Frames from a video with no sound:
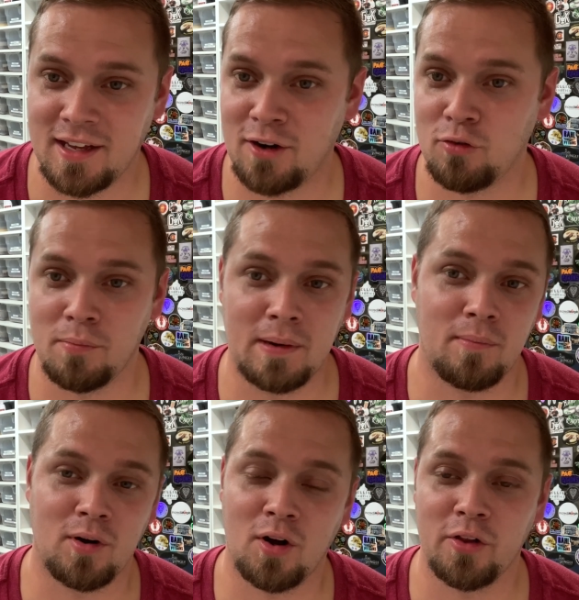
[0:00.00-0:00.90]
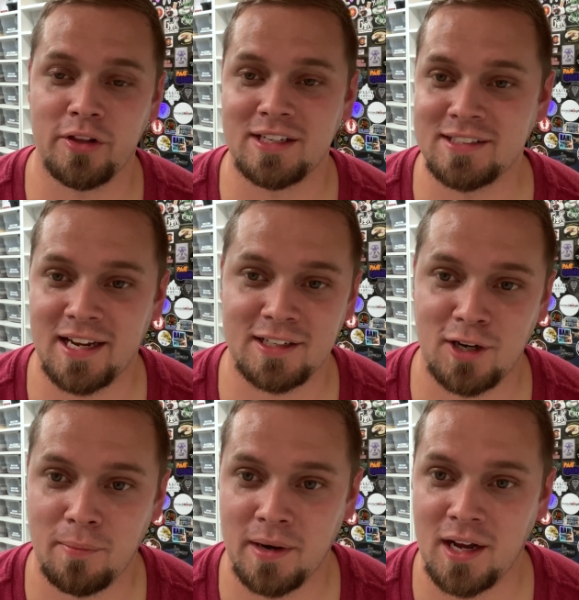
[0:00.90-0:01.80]
I don't remember all the exact
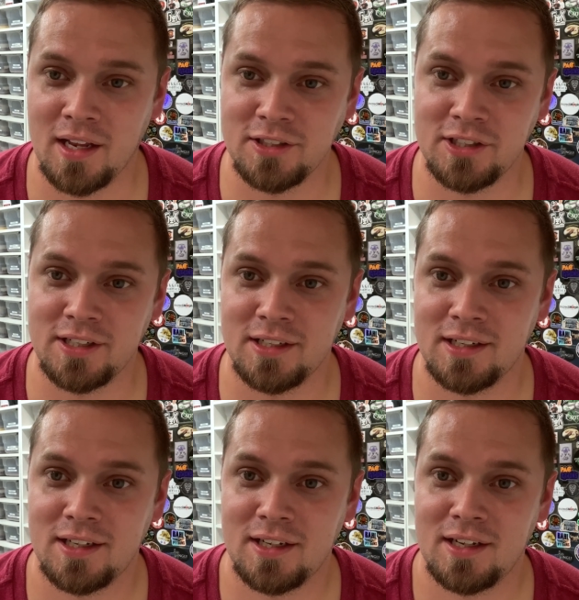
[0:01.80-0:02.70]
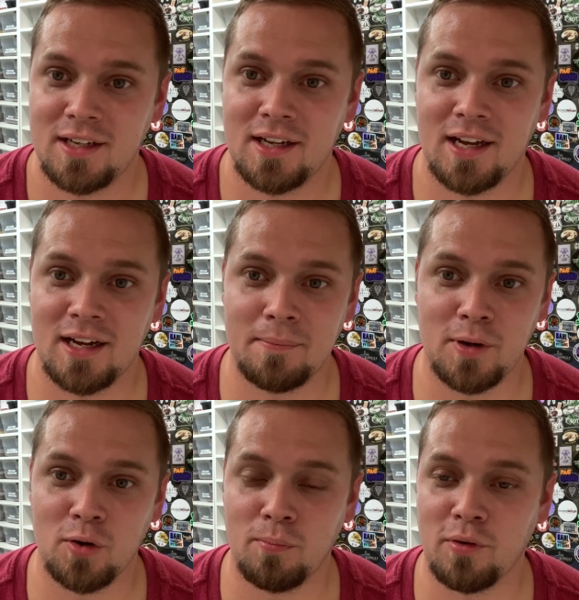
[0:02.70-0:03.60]
terminology. I'm
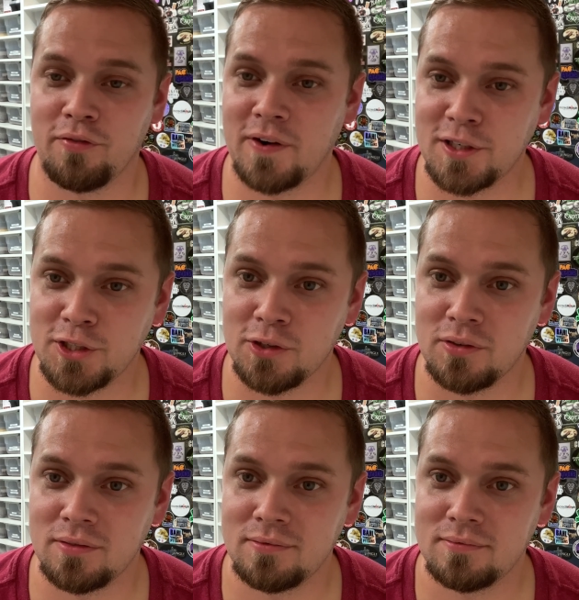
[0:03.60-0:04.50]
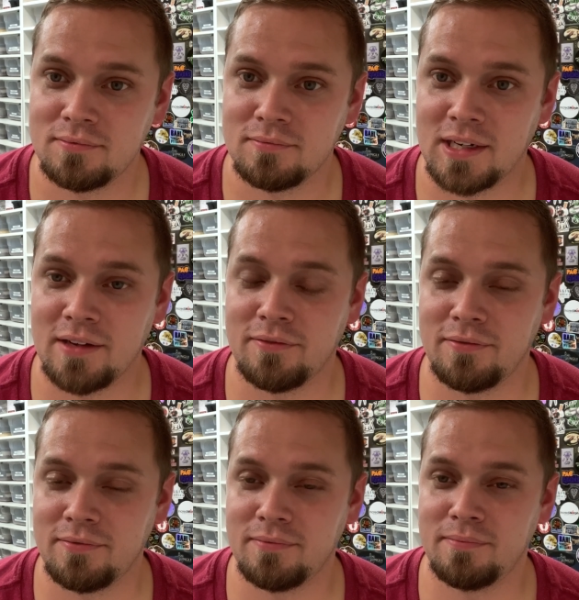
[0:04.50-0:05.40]
no professional, but I've
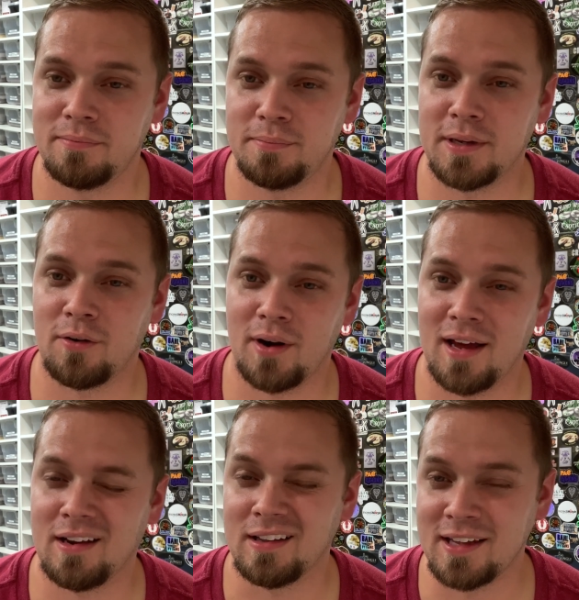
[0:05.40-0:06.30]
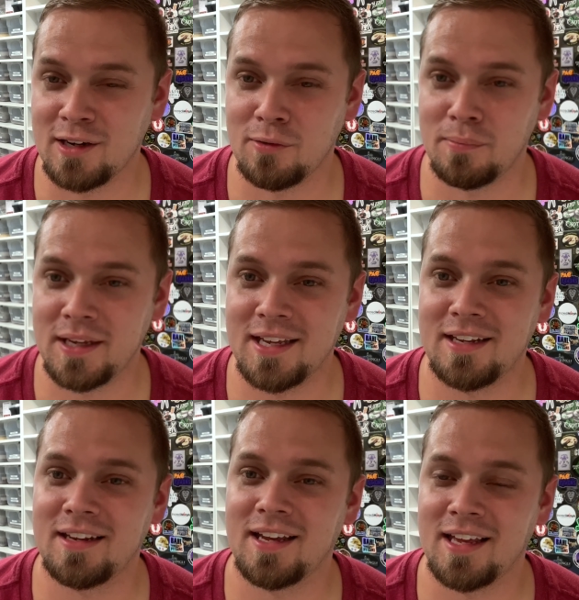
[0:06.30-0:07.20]
been around a little
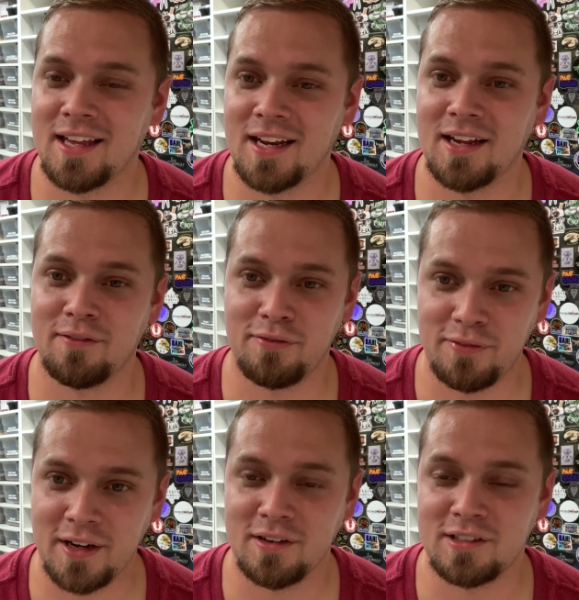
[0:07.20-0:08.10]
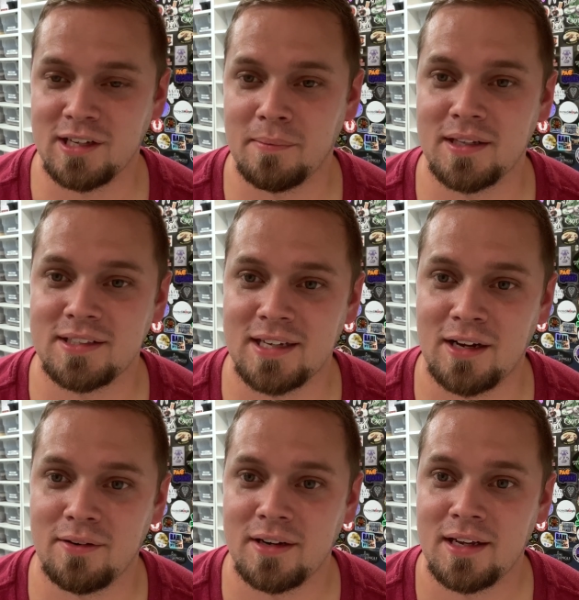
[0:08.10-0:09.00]
bit and I've figured some of this
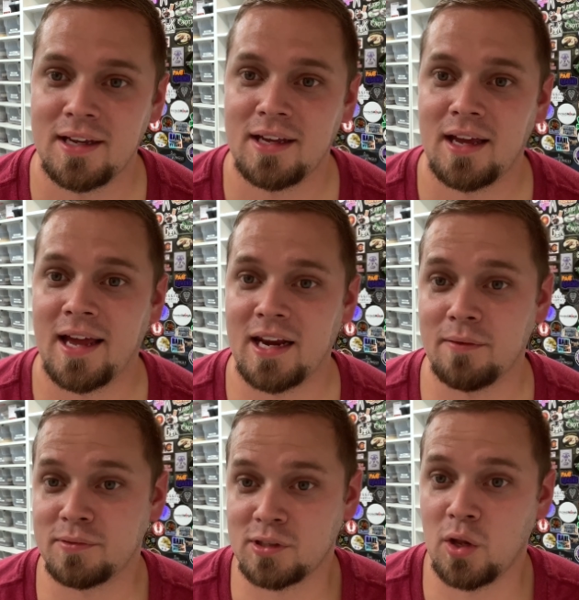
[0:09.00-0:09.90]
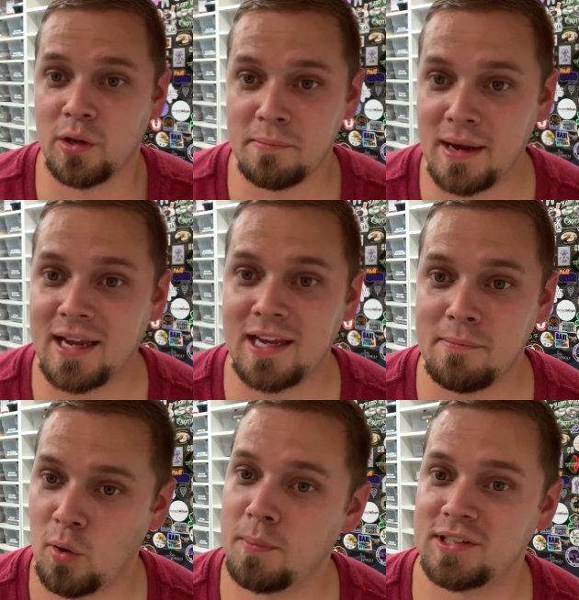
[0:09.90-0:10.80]
out and I'm slowly making
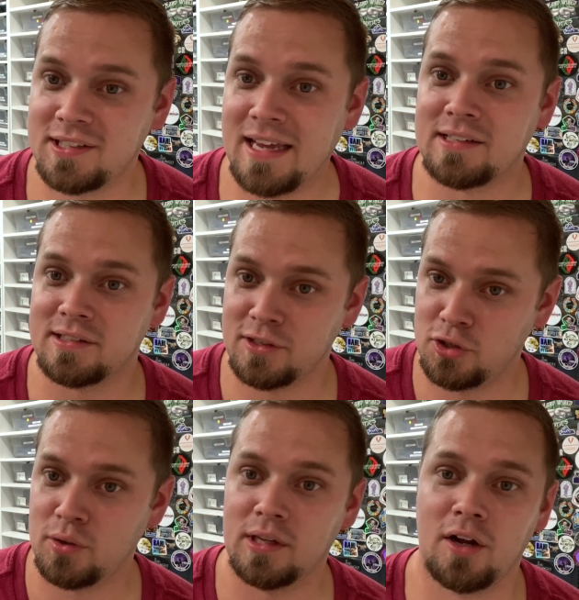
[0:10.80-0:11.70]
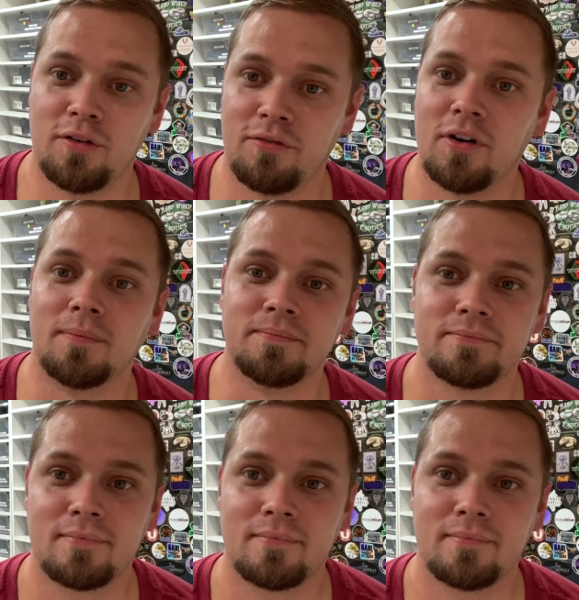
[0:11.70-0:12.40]
more mistakes that you can learn from.